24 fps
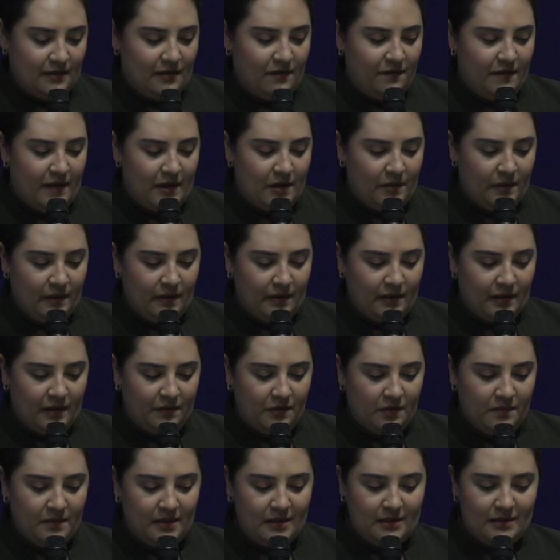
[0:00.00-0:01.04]
the federal
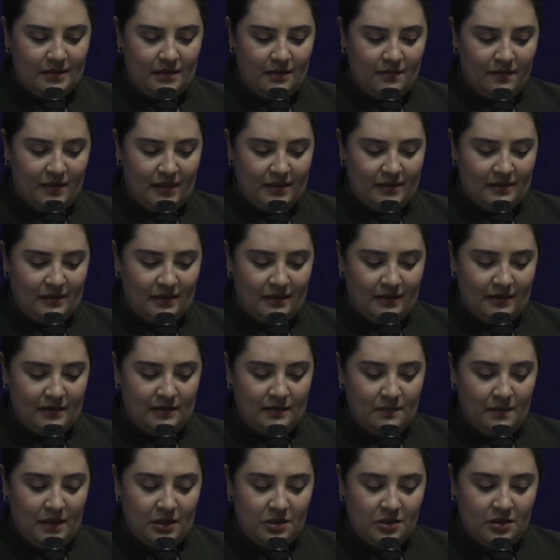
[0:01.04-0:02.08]
government invested
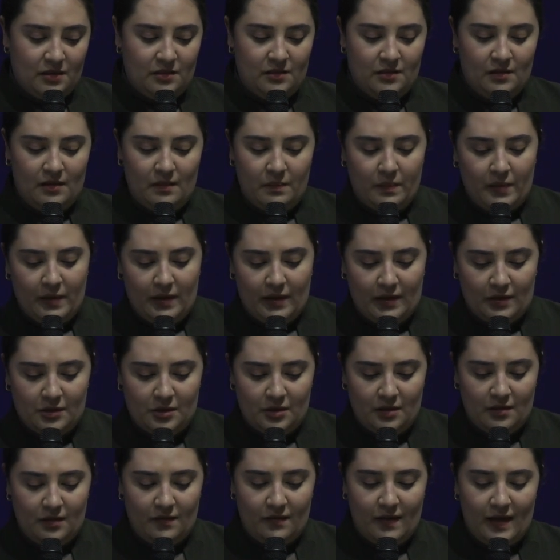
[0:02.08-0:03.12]
as much into the
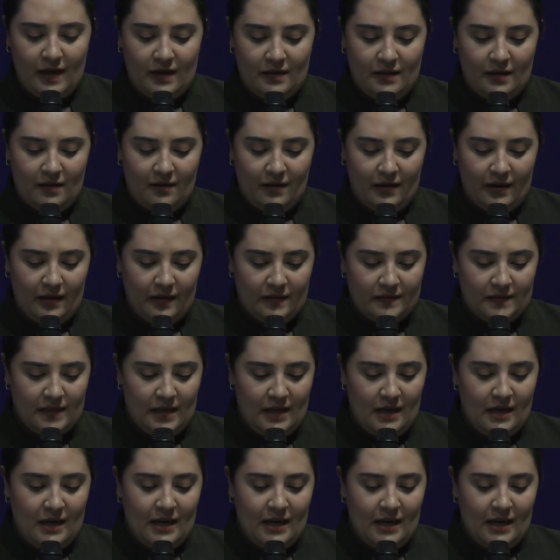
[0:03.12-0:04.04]
production of handicrafts